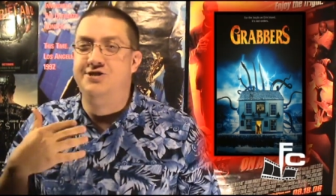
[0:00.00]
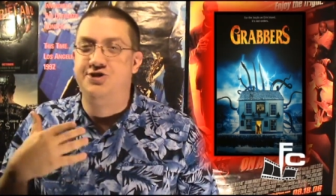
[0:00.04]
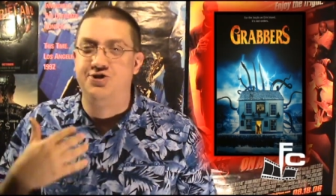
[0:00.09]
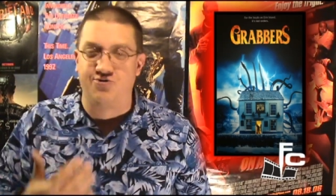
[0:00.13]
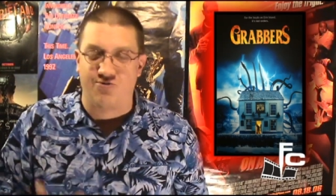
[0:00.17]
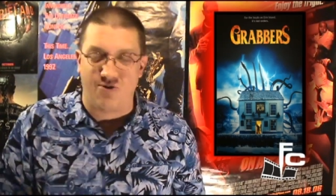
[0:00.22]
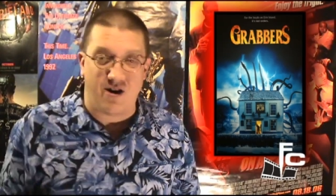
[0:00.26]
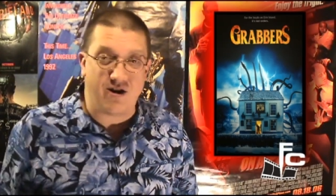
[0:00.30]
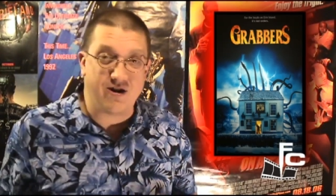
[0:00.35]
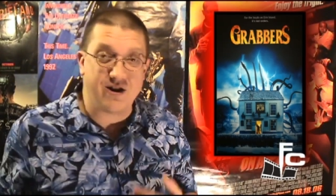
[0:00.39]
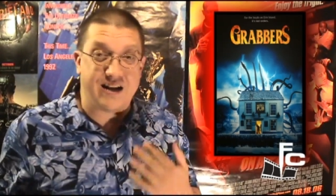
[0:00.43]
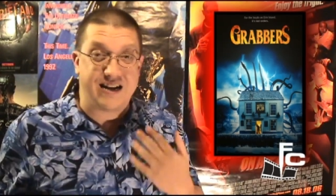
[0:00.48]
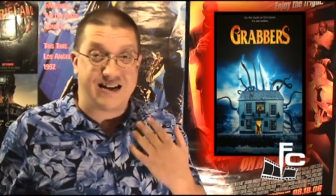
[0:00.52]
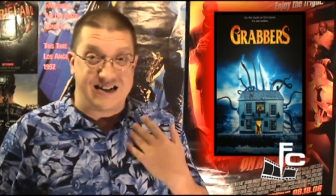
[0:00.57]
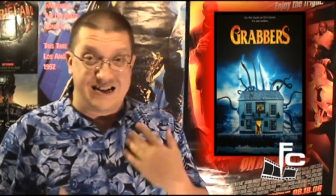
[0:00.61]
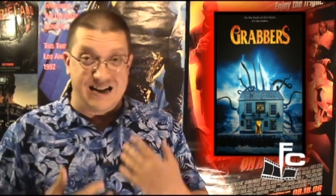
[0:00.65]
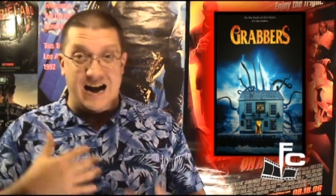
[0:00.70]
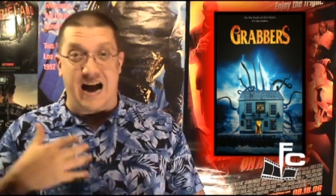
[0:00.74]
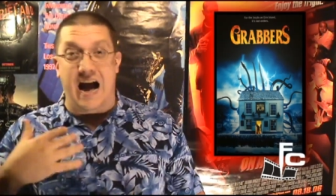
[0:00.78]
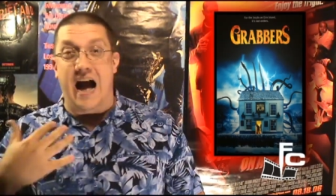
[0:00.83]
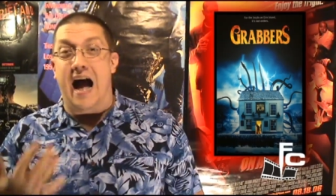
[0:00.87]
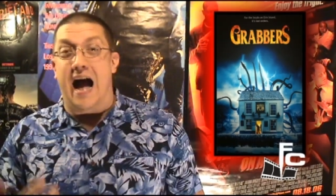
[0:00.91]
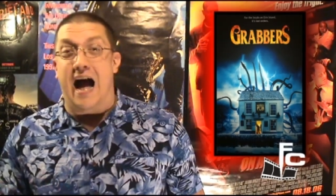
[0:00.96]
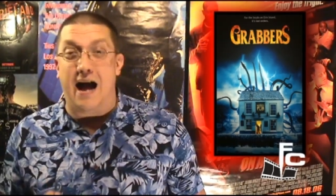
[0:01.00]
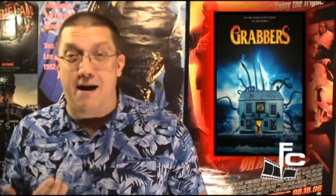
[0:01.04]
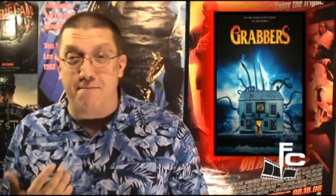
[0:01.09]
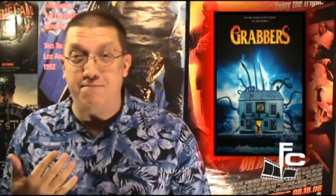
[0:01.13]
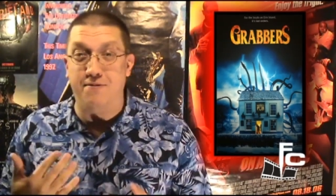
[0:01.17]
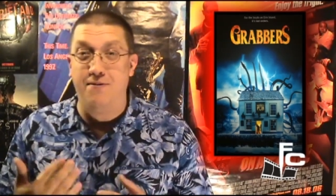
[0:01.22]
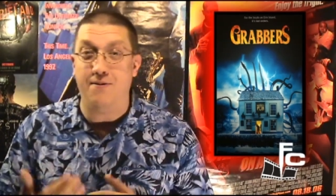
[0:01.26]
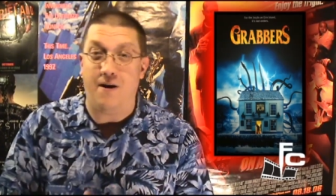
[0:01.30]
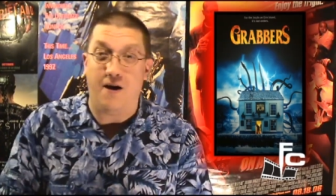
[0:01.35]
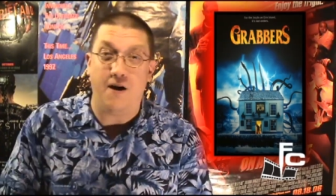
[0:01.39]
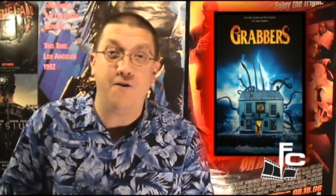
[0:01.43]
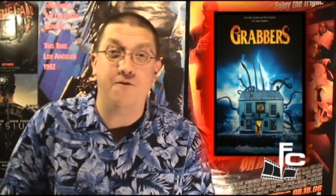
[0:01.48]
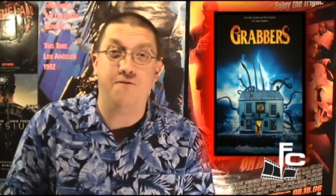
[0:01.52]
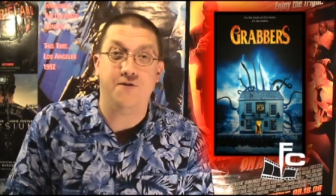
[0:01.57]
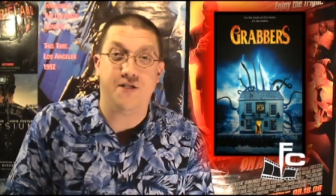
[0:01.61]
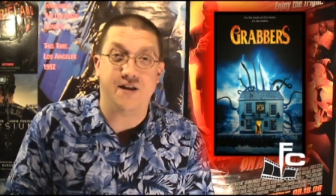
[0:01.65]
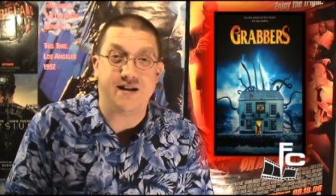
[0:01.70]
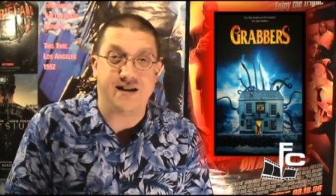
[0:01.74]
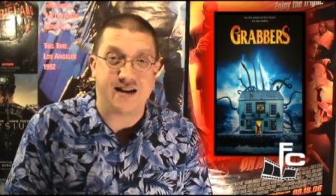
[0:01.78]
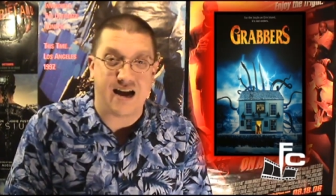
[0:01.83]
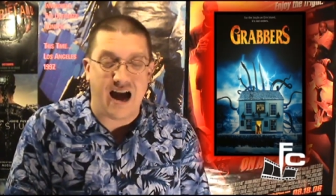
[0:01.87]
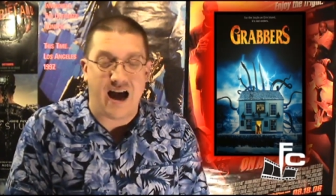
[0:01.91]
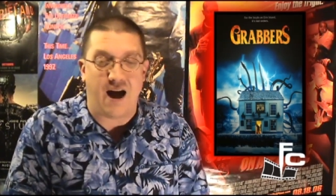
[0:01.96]
drunk cop of
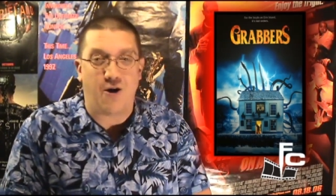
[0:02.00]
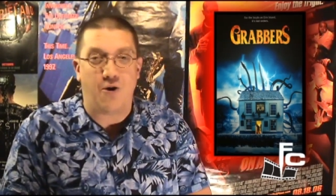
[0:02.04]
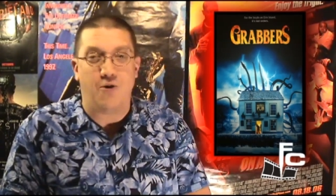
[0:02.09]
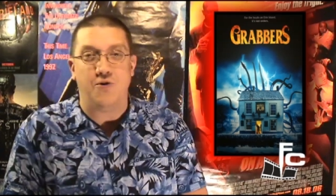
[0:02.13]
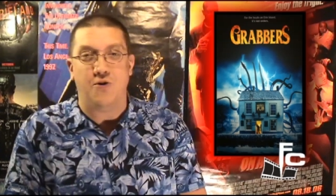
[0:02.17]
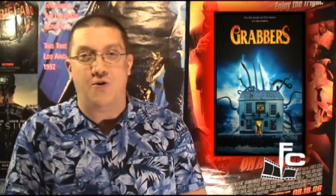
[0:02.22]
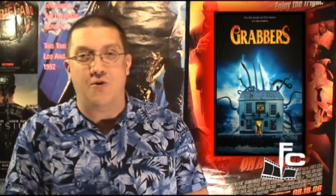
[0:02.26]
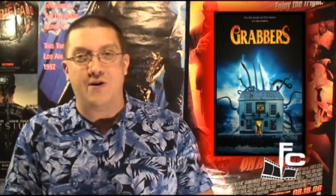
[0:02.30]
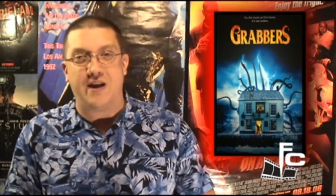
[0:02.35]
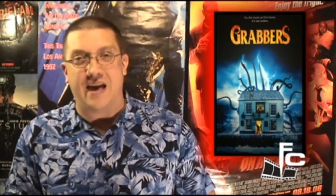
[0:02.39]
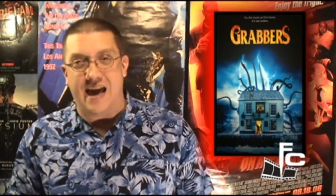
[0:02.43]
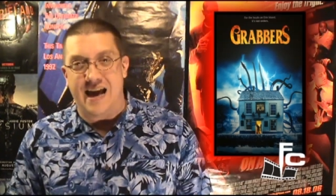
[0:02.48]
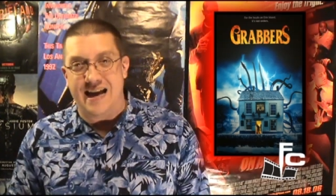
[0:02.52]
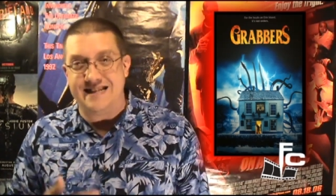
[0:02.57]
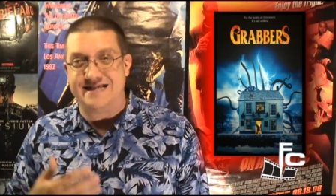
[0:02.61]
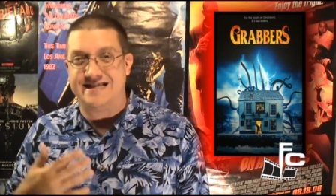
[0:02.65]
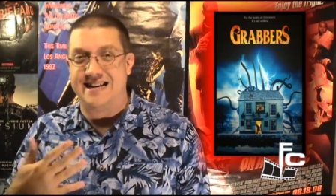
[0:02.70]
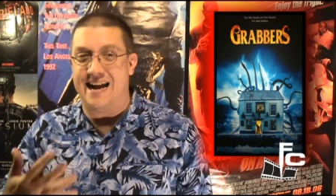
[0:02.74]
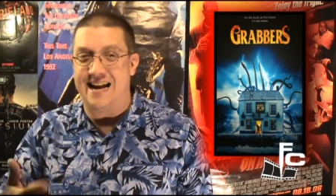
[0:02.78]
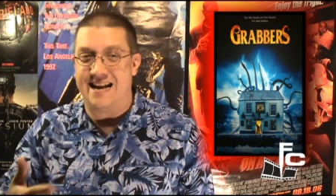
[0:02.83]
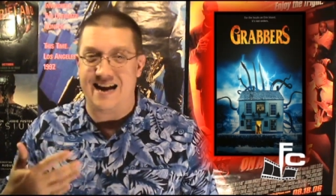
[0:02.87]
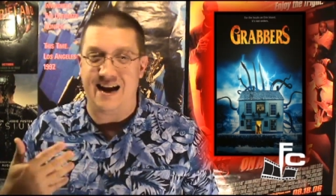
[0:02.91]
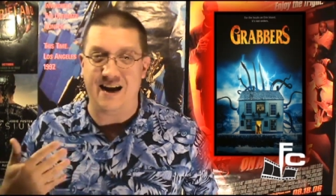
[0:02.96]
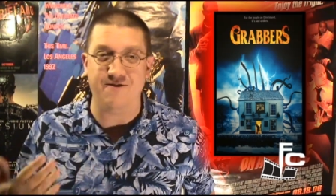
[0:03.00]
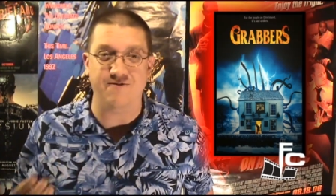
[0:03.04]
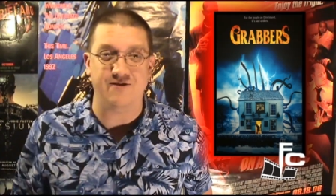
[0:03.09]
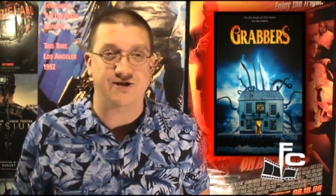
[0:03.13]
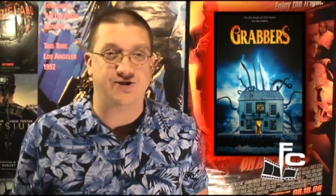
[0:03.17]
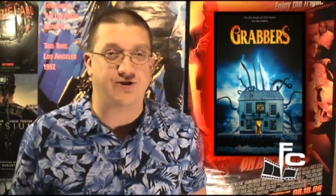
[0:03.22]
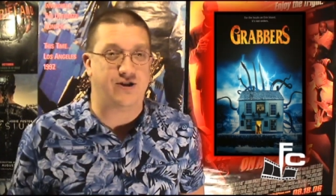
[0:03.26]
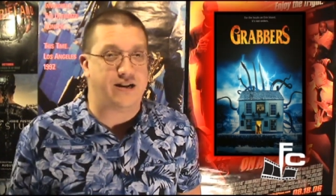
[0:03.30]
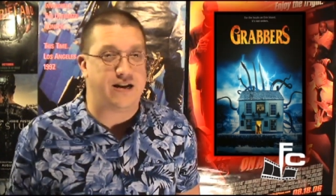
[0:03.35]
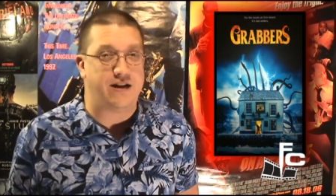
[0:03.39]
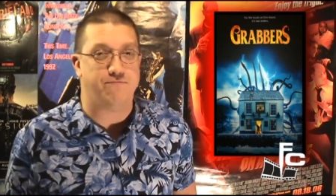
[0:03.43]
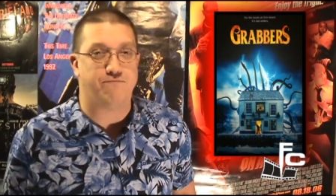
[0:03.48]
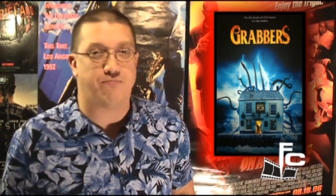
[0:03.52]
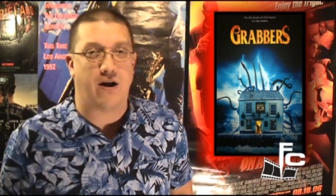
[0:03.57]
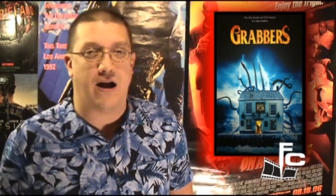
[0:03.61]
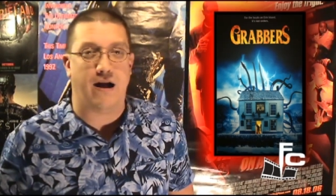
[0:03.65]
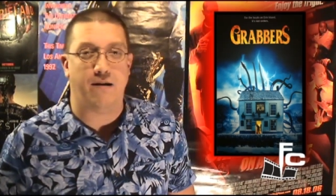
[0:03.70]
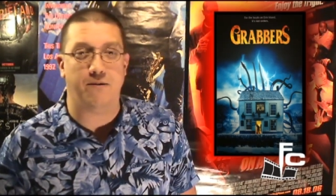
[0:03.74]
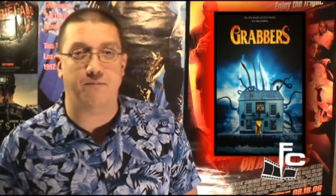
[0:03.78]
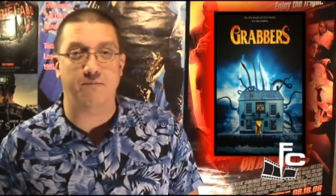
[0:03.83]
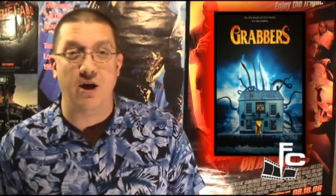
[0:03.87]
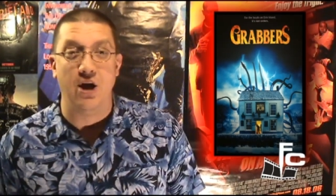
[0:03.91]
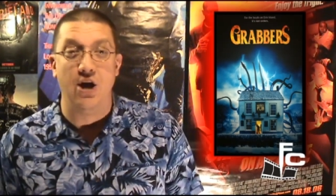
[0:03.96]
the town, okay? He's got kind of a drinking
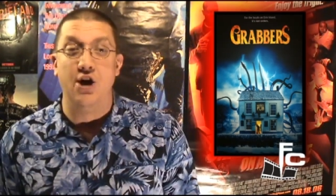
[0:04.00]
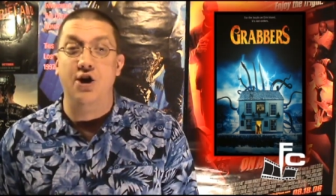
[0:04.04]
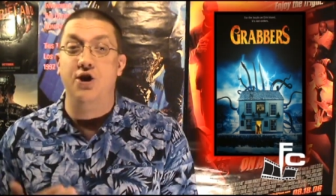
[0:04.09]
problem.